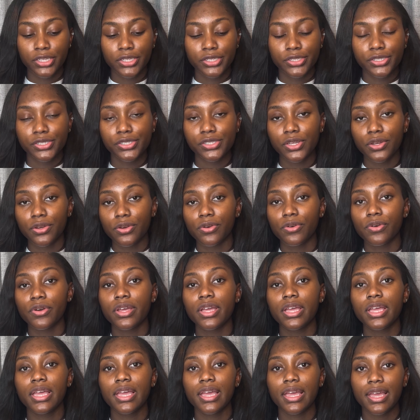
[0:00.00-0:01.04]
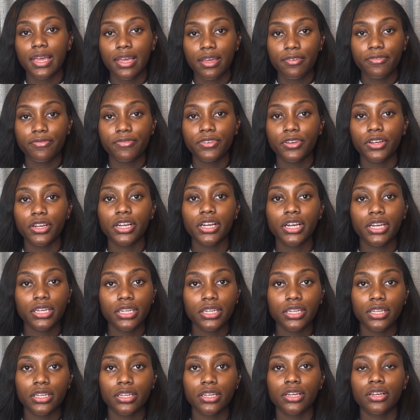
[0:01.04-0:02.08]
So if you're
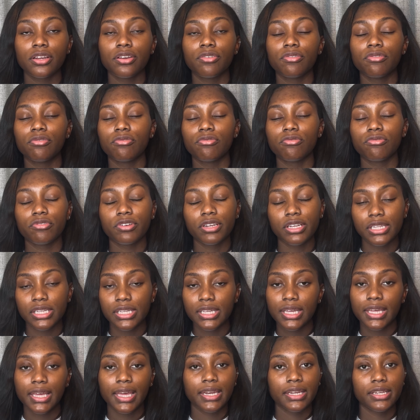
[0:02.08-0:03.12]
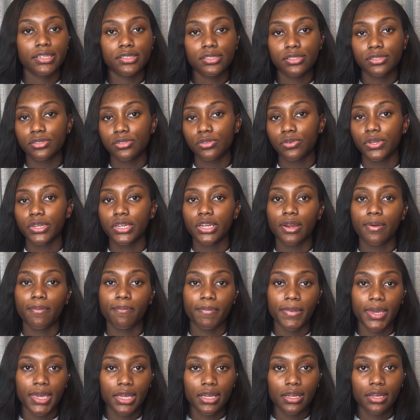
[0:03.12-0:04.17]
gonna really get into doing your
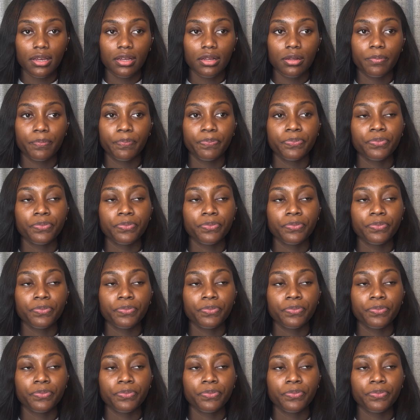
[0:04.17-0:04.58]
makeup,